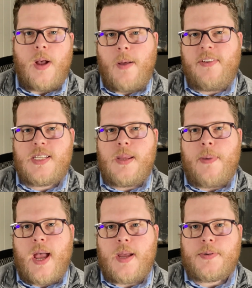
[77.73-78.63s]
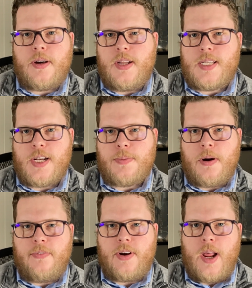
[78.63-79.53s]
Obviously, backups are an essential
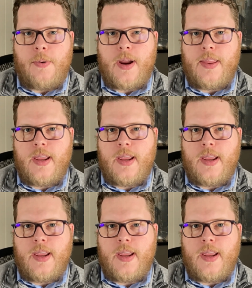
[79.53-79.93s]
part of your network and